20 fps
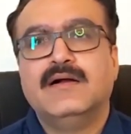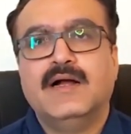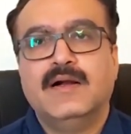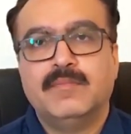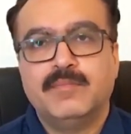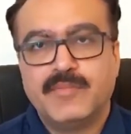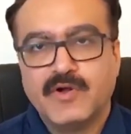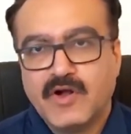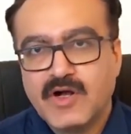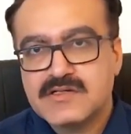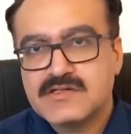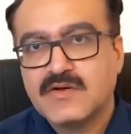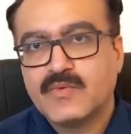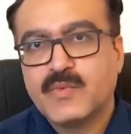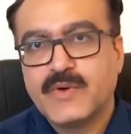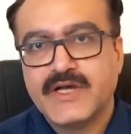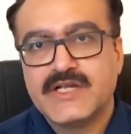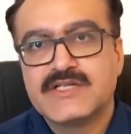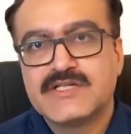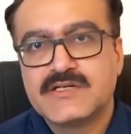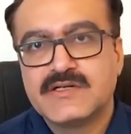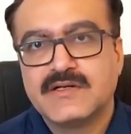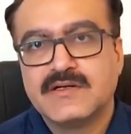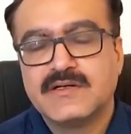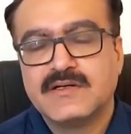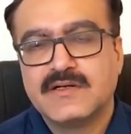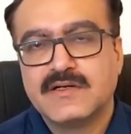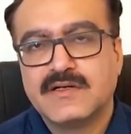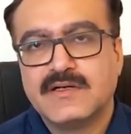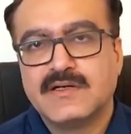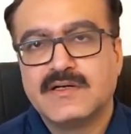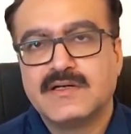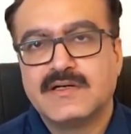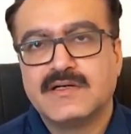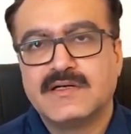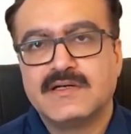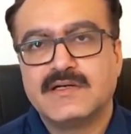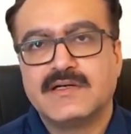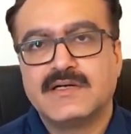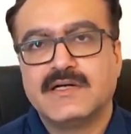and because of which
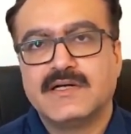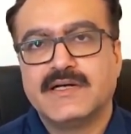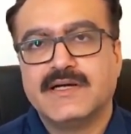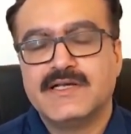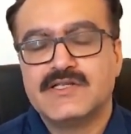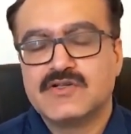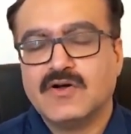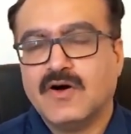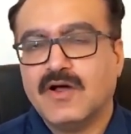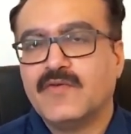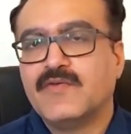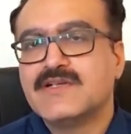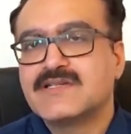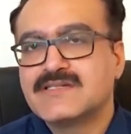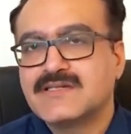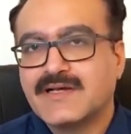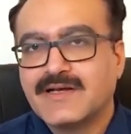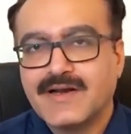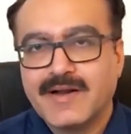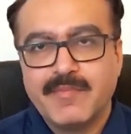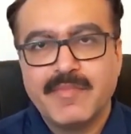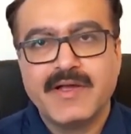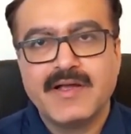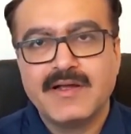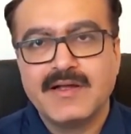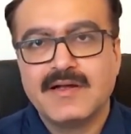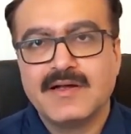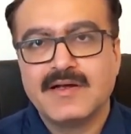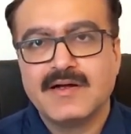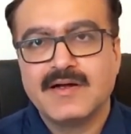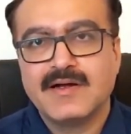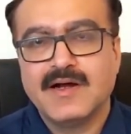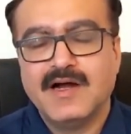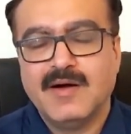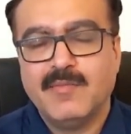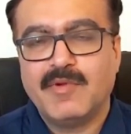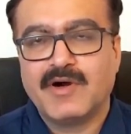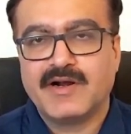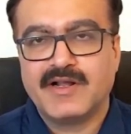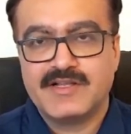is always cribbing
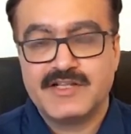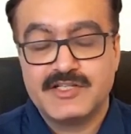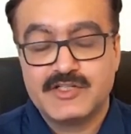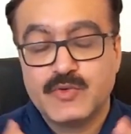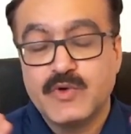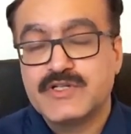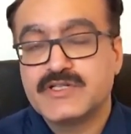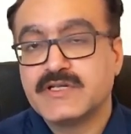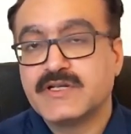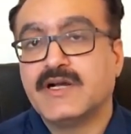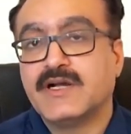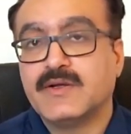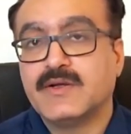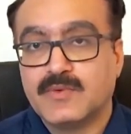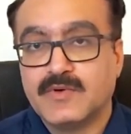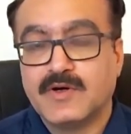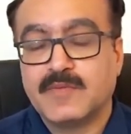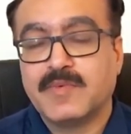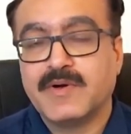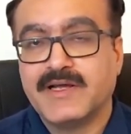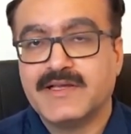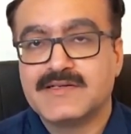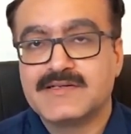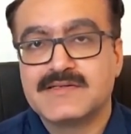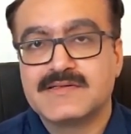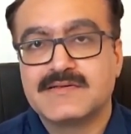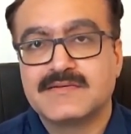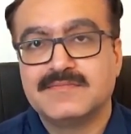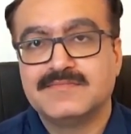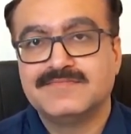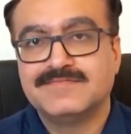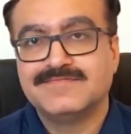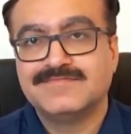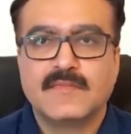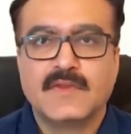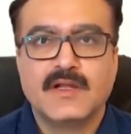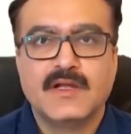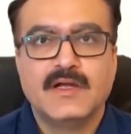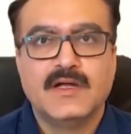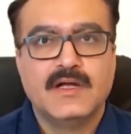about the situation at the workplace.
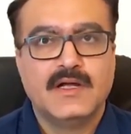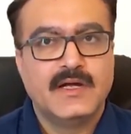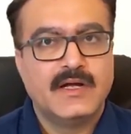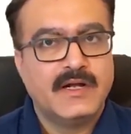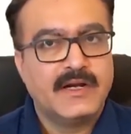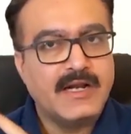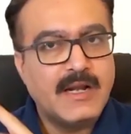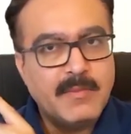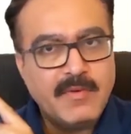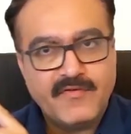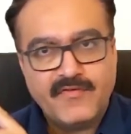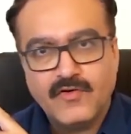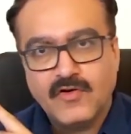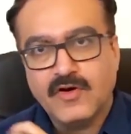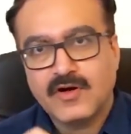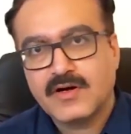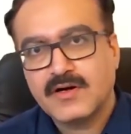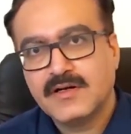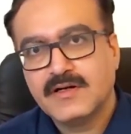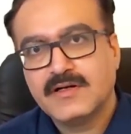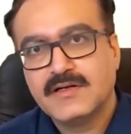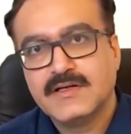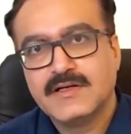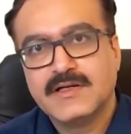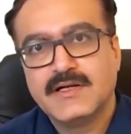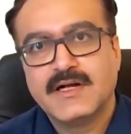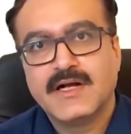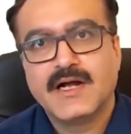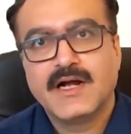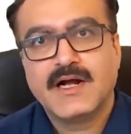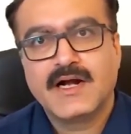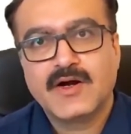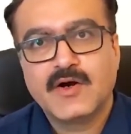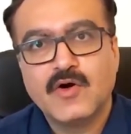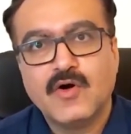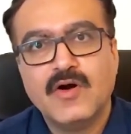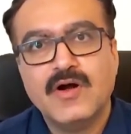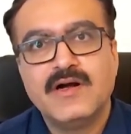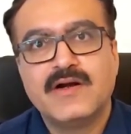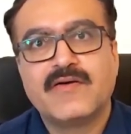Number four,
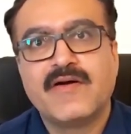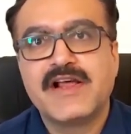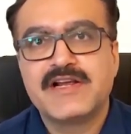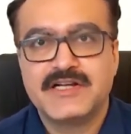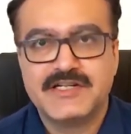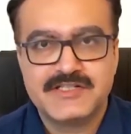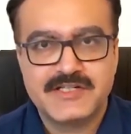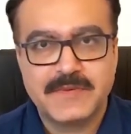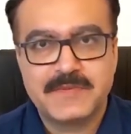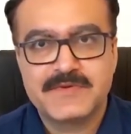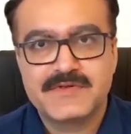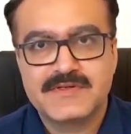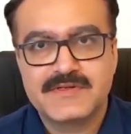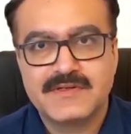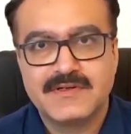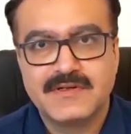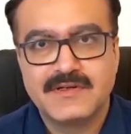cold relationships.